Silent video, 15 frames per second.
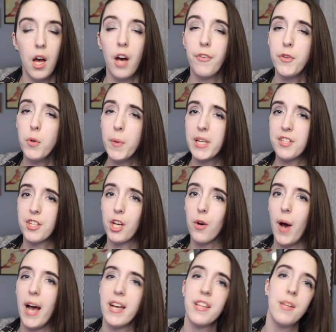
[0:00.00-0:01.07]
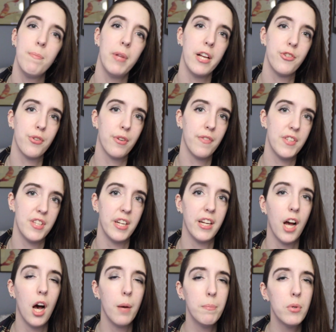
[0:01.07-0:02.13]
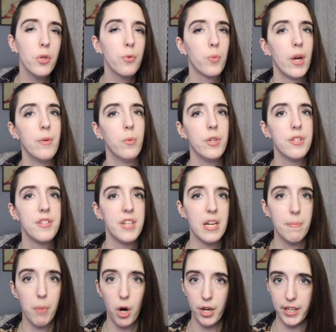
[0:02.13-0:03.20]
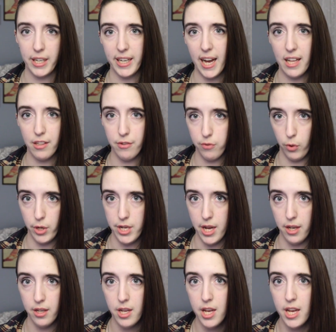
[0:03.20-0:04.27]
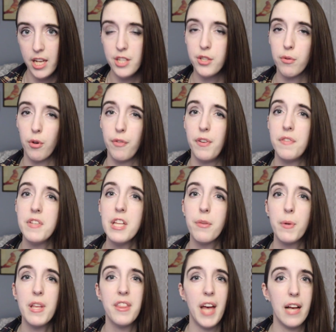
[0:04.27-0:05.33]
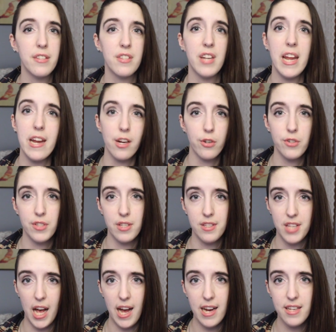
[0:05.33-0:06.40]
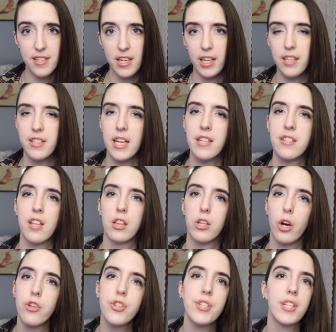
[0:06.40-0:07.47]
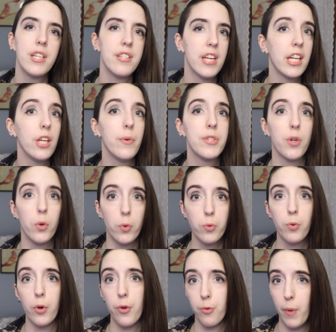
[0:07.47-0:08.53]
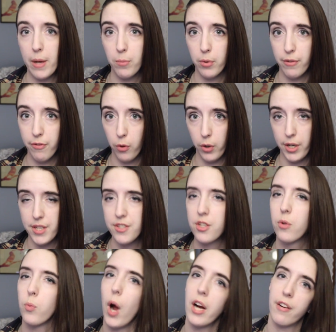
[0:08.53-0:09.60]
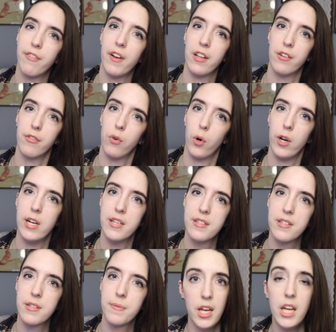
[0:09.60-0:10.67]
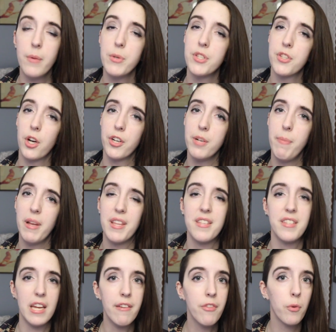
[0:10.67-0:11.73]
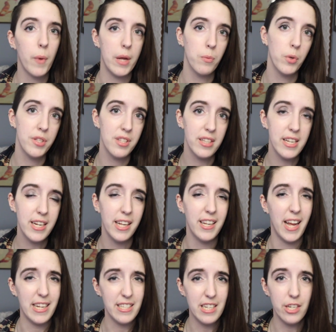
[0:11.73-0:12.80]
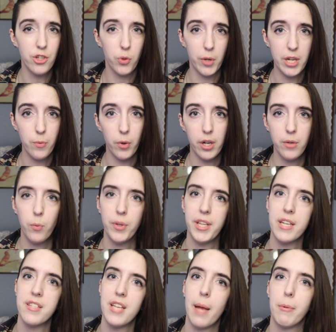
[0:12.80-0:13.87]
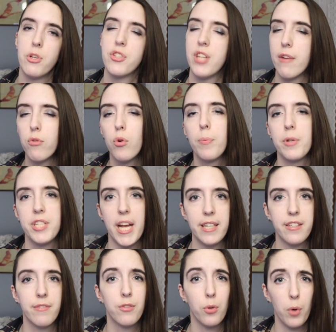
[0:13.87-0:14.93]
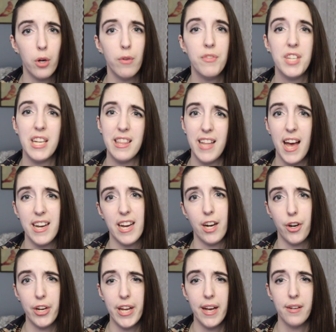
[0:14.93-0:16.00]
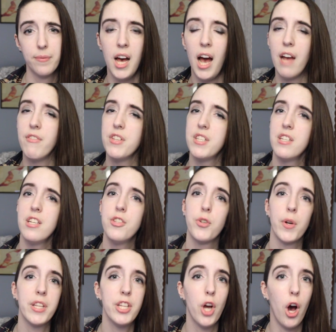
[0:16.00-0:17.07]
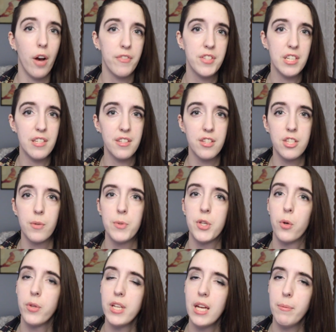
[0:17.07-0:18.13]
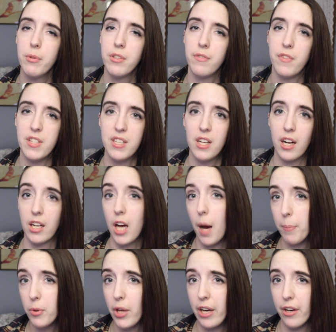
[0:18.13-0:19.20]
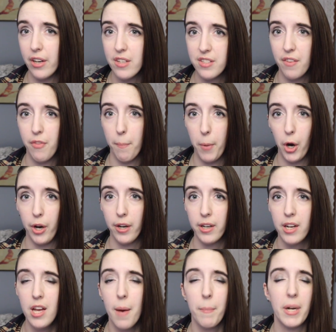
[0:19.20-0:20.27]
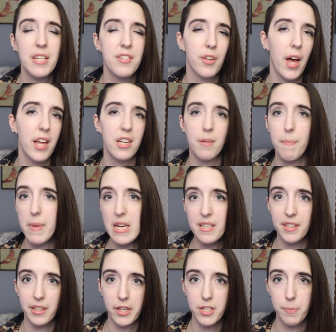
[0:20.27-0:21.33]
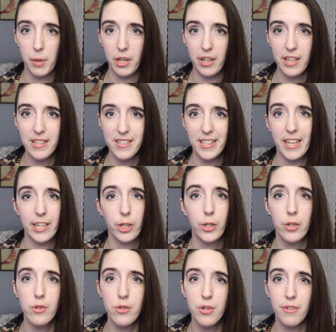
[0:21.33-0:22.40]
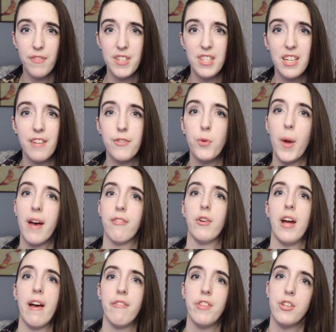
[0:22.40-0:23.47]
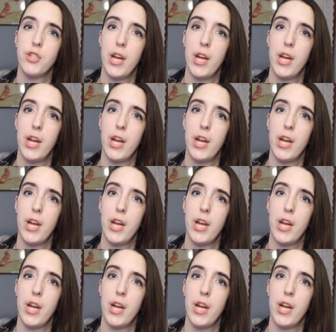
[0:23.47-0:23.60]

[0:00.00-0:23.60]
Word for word: A few weeks ago, I had the pleasure of visiting Humboldt Redwood State Park in California. It is over 53,000 acres in size and contains the largest contiguous old-growth redwood forest, Rockefeller Forest. It was started by the Save the Redwoods League in 1921 when they established several protected groves in that area. I visited during the off-season, so was only able to visit a couple areas of the park, but I still had an amazing experience and I encourage you to visit if you ever have the